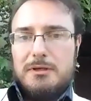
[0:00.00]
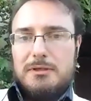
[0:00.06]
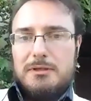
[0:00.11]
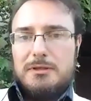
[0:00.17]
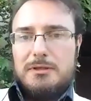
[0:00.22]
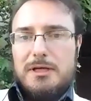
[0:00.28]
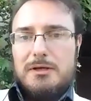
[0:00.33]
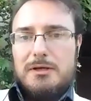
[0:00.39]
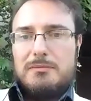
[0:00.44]

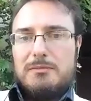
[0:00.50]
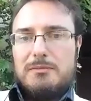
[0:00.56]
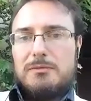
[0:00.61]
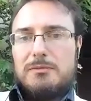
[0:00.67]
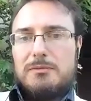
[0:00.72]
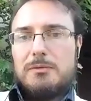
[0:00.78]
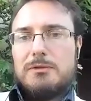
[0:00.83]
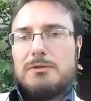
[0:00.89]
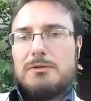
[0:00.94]
and how
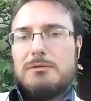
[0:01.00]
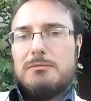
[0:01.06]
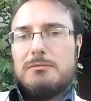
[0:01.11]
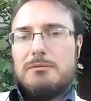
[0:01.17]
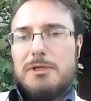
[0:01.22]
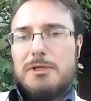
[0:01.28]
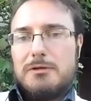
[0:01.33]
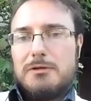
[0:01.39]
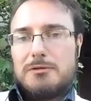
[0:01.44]
what a
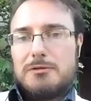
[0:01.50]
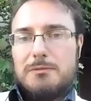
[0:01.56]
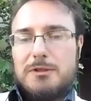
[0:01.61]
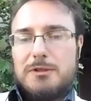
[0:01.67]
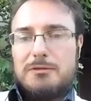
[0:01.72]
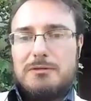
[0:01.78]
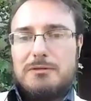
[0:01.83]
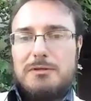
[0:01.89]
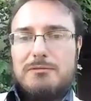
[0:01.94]

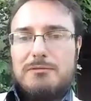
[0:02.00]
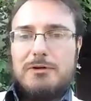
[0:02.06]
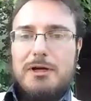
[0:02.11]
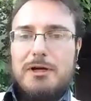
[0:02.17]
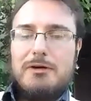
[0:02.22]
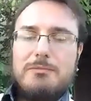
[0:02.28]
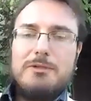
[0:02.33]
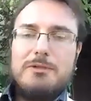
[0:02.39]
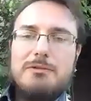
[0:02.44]
detriment to the
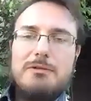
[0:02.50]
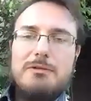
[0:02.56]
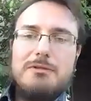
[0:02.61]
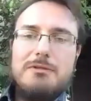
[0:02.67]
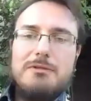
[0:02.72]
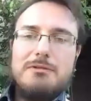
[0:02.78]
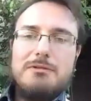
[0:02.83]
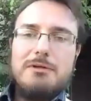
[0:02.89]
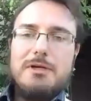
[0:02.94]
environment it
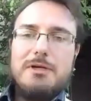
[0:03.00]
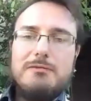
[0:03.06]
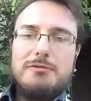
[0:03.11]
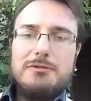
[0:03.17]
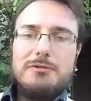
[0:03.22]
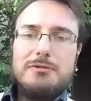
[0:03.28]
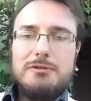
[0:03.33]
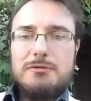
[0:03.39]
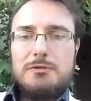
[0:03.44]
is to have
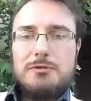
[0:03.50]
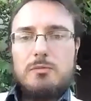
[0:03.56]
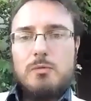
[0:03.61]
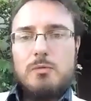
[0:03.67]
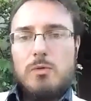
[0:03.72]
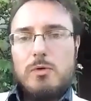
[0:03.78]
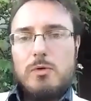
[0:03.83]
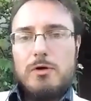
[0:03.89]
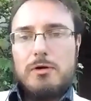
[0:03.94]
such
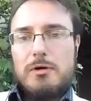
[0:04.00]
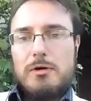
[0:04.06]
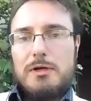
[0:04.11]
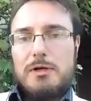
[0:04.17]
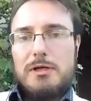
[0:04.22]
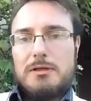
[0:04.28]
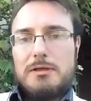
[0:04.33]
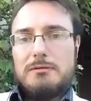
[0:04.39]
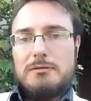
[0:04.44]
war
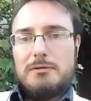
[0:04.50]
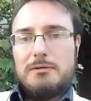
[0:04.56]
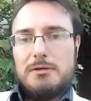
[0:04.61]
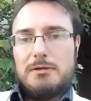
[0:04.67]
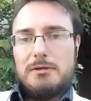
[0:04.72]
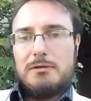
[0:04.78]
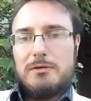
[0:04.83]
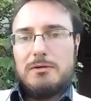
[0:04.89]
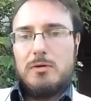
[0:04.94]
and
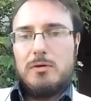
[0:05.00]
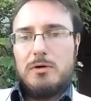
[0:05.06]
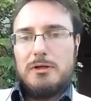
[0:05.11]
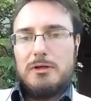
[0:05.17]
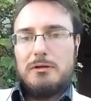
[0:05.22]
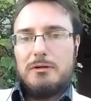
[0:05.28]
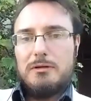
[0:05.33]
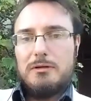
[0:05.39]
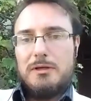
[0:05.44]
uh,
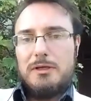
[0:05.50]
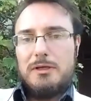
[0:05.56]
oil.